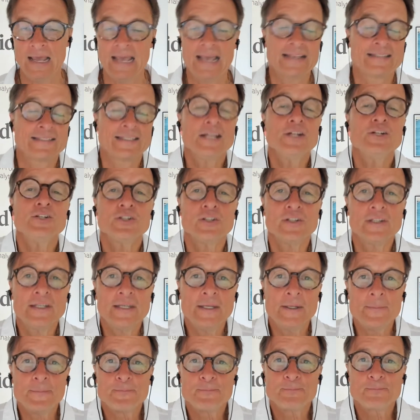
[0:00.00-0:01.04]

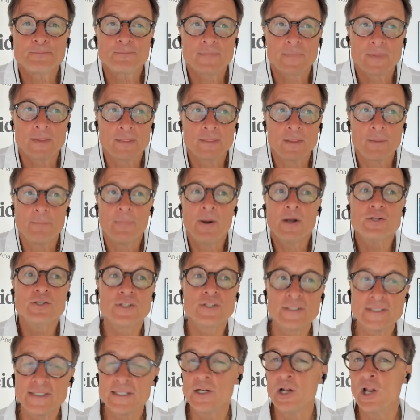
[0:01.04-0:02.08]
Essentially, the
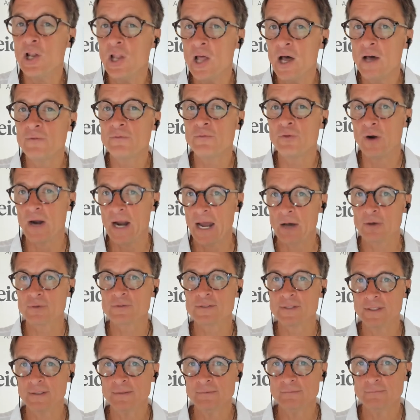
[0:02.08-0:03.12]
budget did a lot for
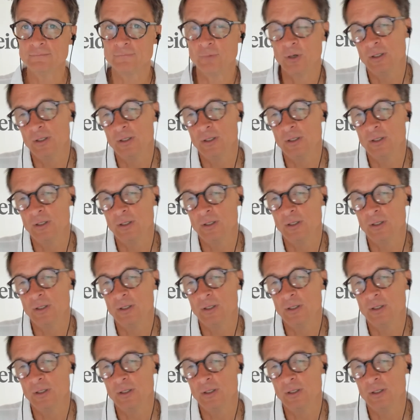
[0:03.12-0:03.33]
housing.